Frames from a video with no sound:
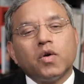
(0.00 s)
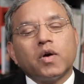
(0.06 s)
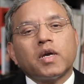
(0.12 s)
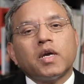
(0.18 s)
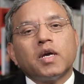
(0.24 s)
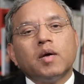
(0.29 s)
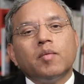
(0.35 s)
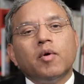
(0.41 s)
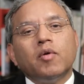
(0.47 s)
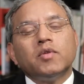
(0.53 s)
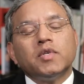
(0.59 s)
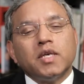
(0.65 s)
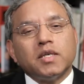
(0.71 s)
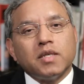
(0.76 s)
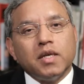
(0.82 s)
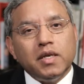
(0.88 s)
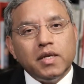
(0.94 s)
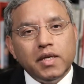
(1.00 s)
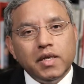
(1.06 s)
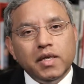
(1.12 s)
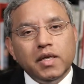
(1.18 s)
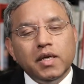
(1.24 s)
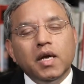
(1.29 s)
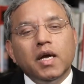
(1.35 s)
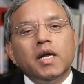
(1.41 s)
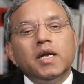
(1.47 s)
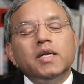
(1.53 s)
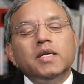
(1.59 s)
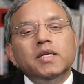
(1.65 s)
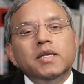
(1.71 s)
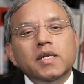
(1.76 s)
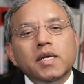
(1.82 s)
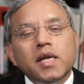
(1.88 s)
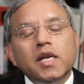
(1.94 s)
talking about, section D,
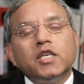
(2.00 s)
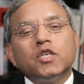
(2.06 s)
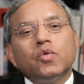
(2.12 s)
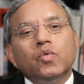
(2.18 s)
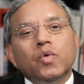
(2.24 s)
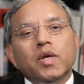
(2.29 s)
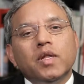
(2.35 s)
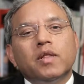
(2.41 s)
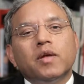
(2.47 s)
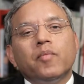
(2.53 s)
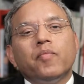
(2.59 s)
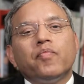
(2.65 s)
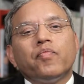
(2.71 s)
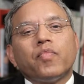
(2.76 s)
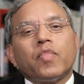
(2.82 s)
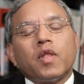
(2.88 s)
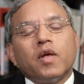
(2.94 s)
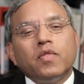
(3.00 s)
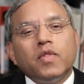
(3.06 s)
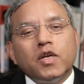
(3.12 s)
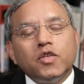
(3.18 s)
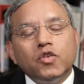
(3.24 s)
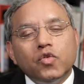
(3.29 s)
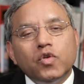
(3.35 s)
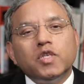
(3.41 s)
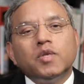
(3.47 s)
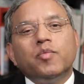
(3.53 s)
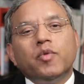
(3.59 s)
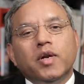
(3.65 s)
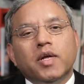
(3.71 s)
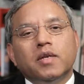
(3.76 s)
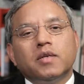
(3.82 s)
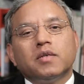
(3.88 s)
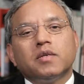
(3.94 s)
deals with the
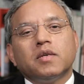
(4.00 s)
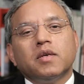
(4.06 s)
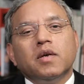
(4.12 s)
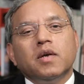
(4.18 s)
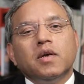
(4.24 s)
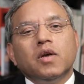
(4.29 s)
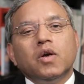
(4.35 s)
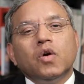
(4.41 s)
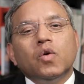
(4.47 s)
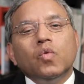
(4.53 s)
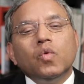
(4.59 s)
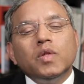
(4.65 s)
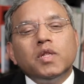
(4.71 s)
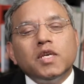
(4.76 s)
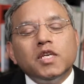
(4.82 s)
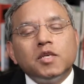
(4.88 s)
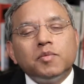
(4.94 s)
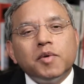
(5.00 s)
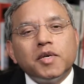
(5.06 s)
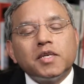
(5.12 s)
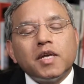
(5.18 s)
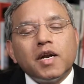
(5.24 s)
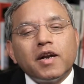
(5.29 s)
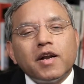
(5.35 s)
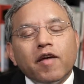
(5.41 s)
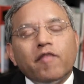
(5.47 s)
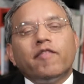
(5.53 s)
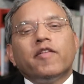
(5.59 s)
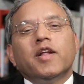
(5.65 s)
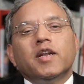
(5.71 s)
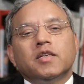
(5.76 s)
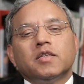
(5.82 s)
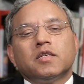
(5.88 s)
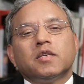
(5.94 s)
jurisprudence with special
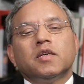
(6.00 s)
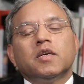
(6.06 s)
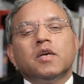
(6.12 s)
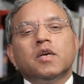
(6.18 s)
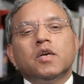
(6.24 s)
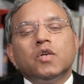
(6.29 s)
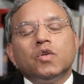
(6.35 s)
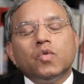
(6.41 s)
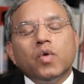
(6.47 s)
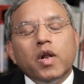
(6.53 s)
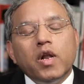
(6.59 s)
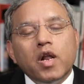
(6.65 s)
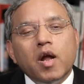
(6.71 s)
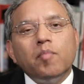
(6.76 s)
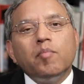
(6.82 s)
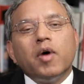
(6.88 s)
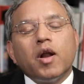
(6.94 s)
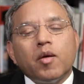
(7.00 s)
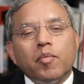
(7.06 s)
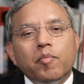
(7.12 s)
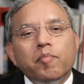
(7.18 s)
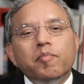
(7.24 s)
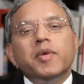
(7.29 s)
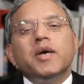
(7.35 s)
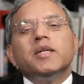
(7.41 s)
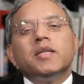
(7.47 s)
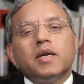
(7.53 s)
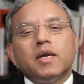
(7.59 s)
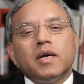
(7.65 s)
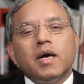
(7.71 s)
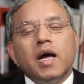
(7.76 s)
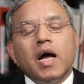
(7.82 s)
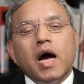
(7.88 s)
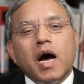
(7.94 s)
reference to a number of
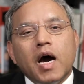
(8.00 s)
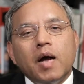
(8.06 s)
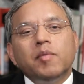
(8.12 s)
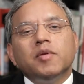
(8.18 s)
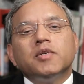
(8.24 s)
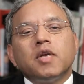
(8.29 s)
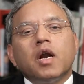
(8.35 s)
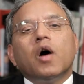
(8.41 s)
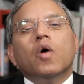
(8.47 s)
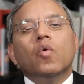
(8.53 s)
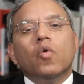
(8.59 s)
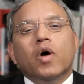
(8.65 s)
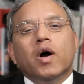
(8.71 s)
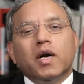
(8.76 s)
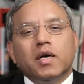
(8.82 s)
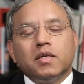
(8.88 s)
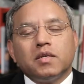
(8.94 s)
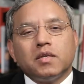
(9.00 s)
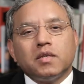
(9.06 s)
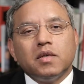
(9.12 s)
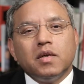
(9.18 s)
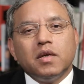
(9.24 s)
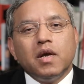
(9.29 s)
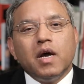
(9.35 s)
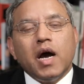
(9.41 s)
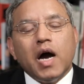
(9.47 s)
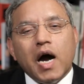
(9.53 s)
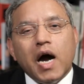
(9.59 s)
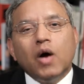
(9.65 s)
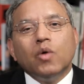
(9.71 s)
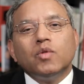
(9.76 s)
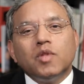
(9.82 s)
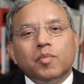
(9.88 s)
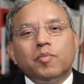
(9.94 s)
major arbitral awards,
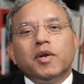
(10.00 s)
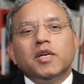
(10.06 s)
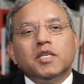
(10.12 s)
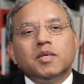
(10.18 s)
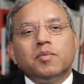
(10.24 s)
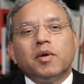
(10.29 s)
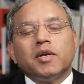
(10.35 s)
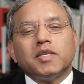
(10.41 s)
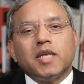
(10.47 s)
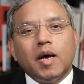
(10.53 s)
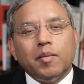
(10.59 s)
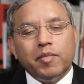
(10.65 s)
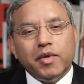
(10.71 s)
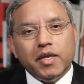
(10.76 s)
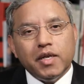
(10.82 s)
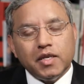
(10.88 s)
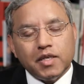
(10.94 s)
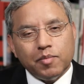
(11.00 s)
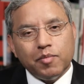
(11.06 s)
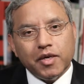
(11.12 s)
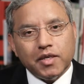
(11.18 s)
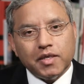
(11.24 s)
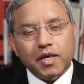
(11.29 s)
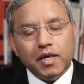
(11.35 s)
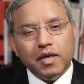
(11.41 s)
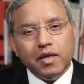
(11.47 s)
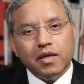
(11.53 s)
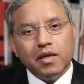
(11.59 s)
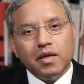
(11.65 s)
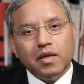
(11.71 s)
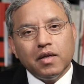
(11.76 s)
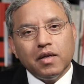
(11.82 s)
how the principles have been interpreted